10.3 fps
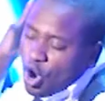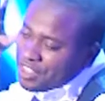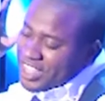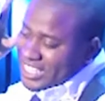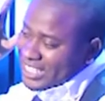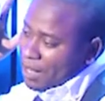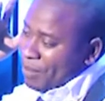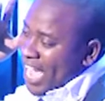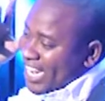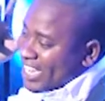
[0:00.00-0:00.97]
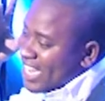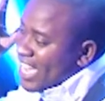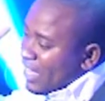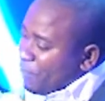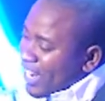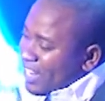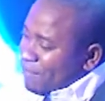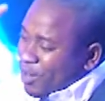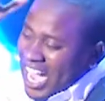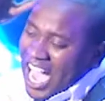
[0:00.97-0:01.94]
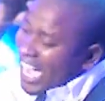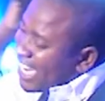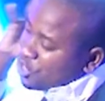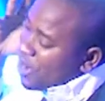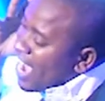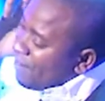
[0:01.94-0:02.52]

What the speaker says: things at the back. They've got a hard drive,